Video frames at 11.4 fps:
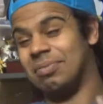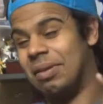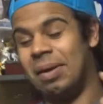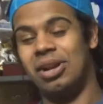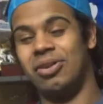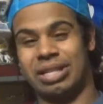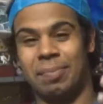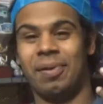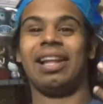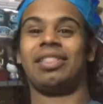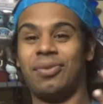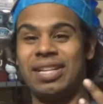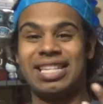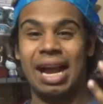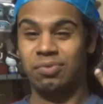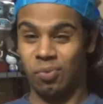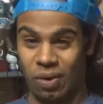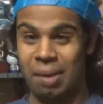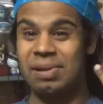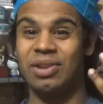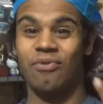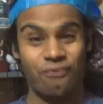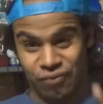Everybody knows I put like three times. Webby
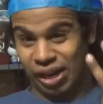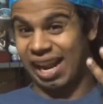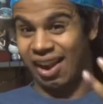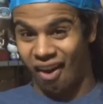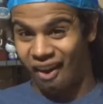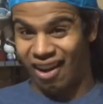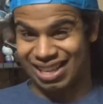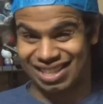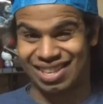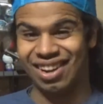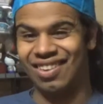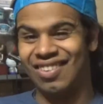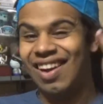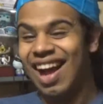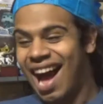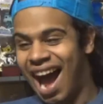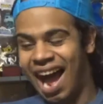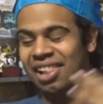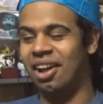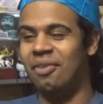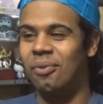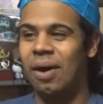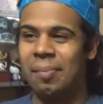is freaking awesome. I
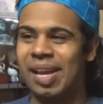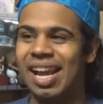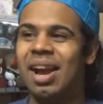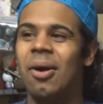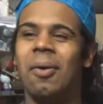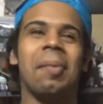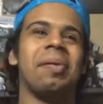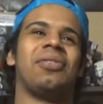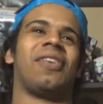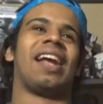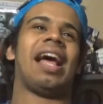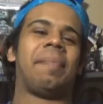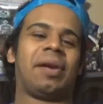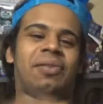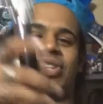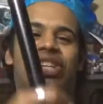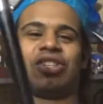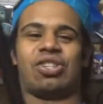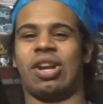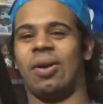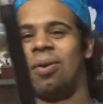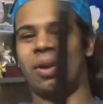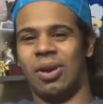love Webby. Webby's freaking epic. Just
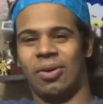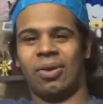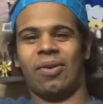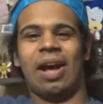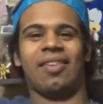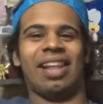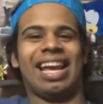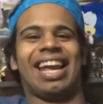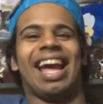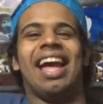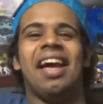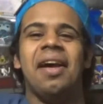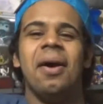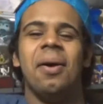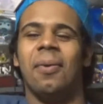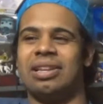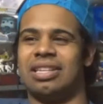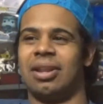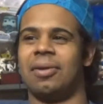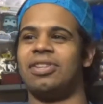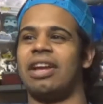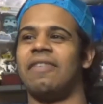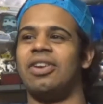going around like, what is it? They're
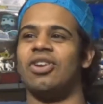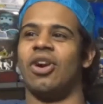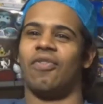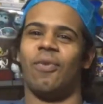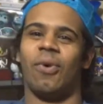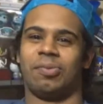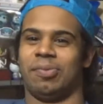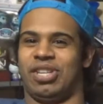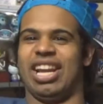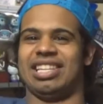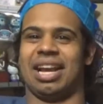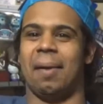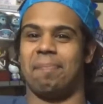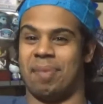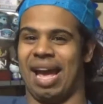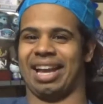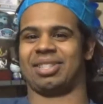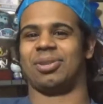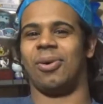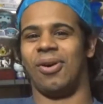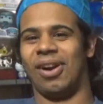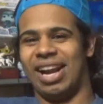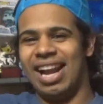just having Nerf wars, but she has like a
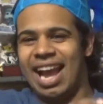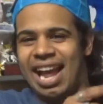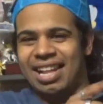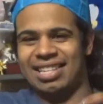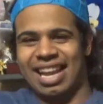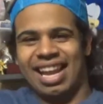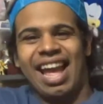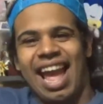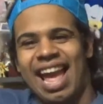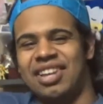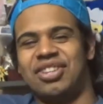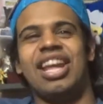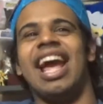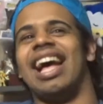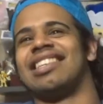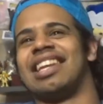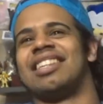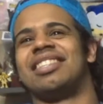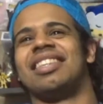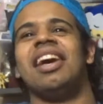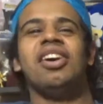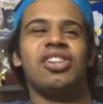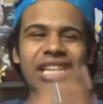backstory, and it's like, and she has like
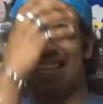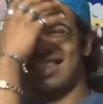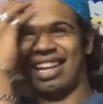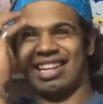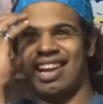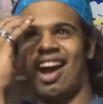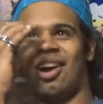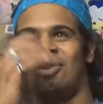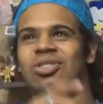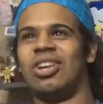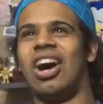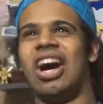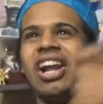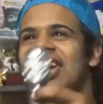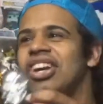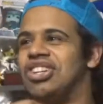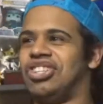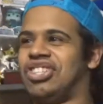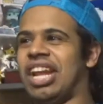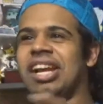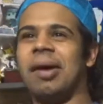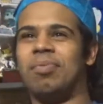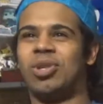she has like goggles on. She's
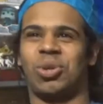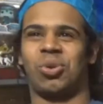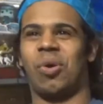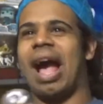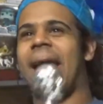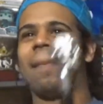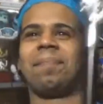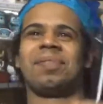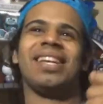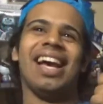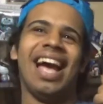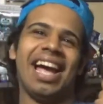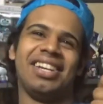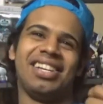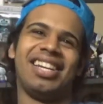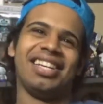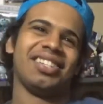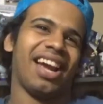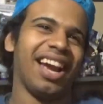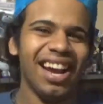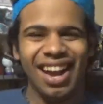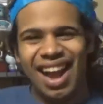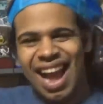setting up traps, and she's like,
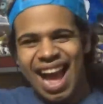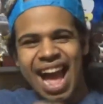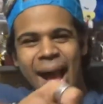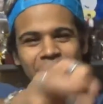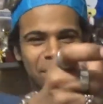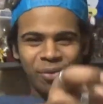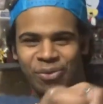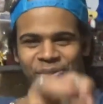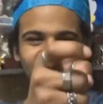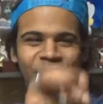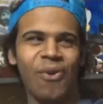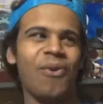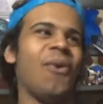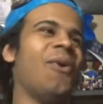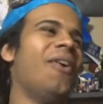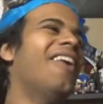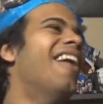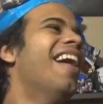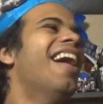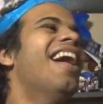ah, boom, doo, doo, doo.